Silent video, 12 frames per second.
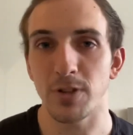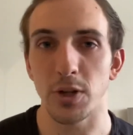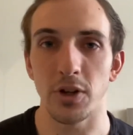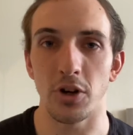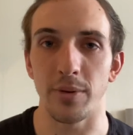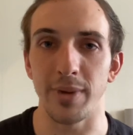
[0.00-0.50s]

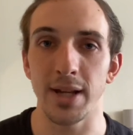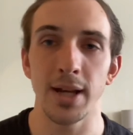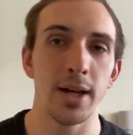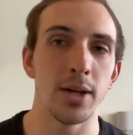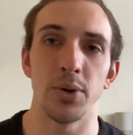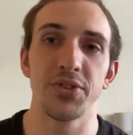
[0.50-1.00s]
You know what I mean?
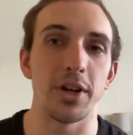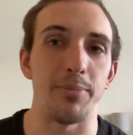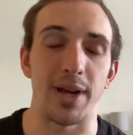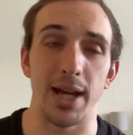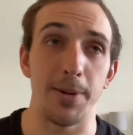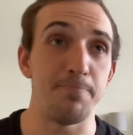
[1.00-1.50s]
No one's going to
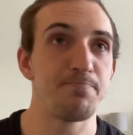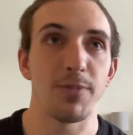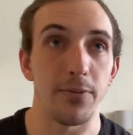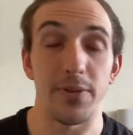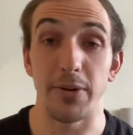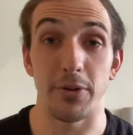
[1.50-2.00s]
pay
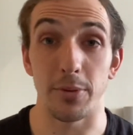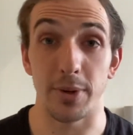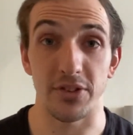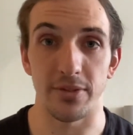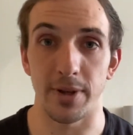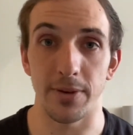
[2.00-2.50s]

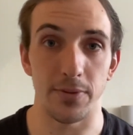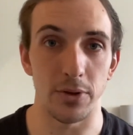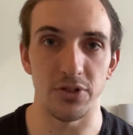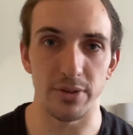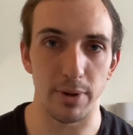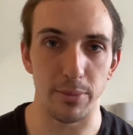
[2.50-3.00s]
$500 a month for a
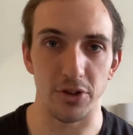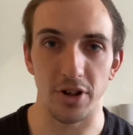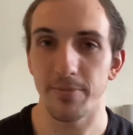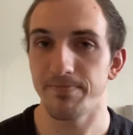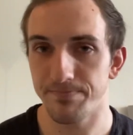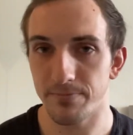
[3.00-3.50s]
gym
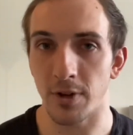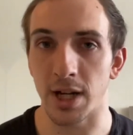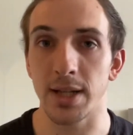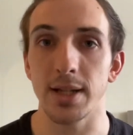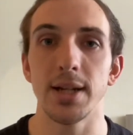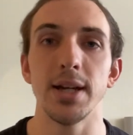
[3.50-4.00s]
membership,
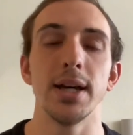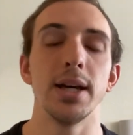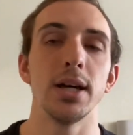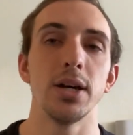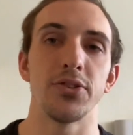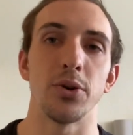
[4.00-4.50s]
right?
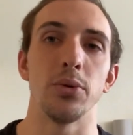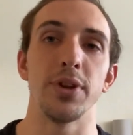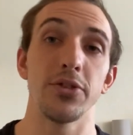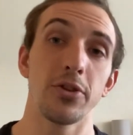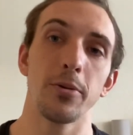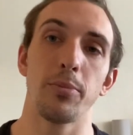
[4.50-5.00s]
So
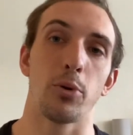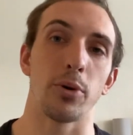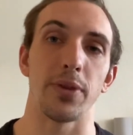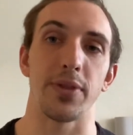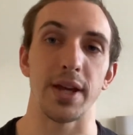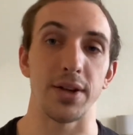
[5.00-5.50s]
these are
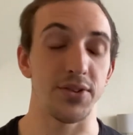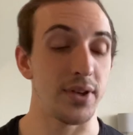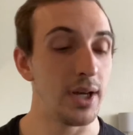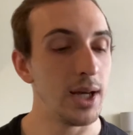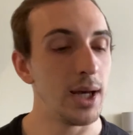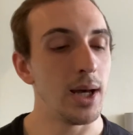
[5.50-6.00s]
important things.
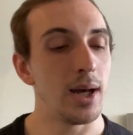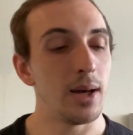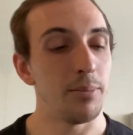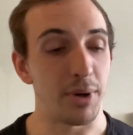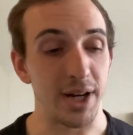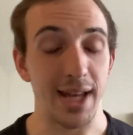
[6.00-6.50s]

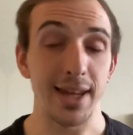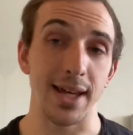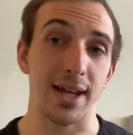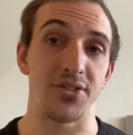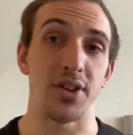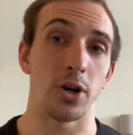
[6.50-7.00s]
But again,
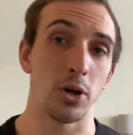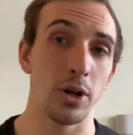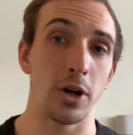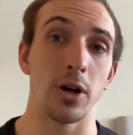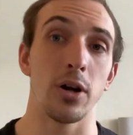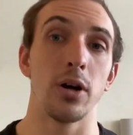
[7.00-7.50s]
like I said
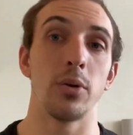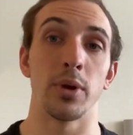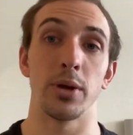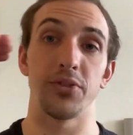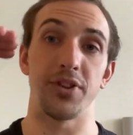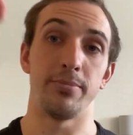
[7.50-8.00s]
earlier, where
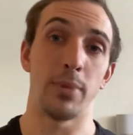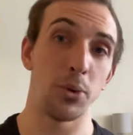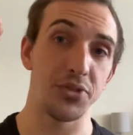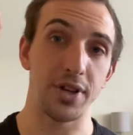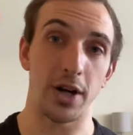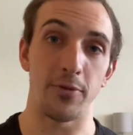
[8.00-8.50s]
there's the
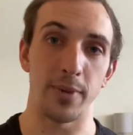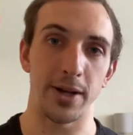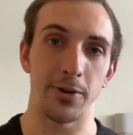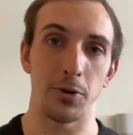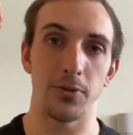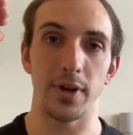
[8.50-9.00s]
most government
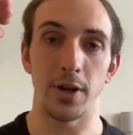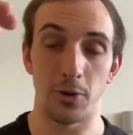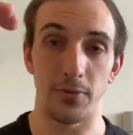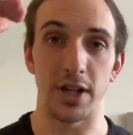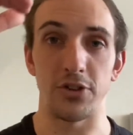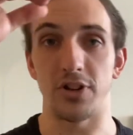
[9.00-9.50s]

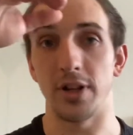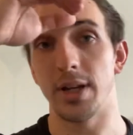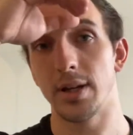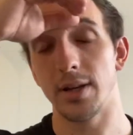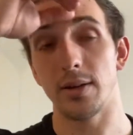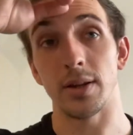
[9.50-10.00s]

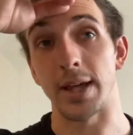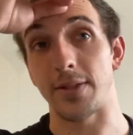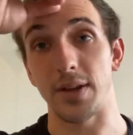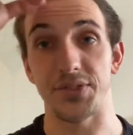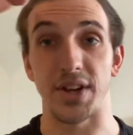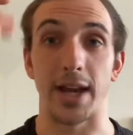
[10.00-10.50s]
intervention, like
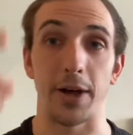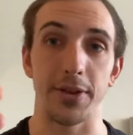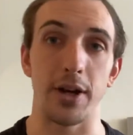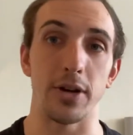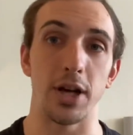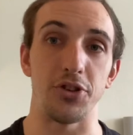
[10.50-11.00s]
things like
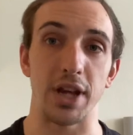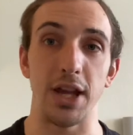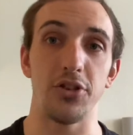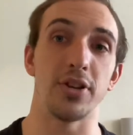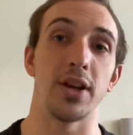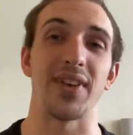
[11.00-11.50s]
healthcare and
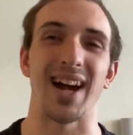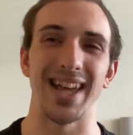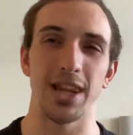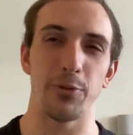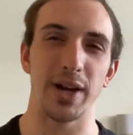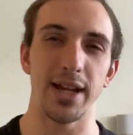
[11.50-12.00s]
education, it's
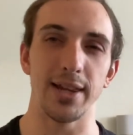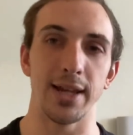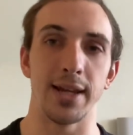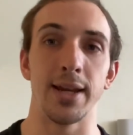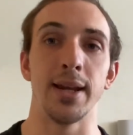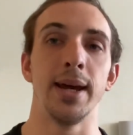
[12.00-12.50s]
highly
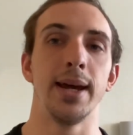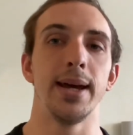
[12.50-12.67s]
regulated,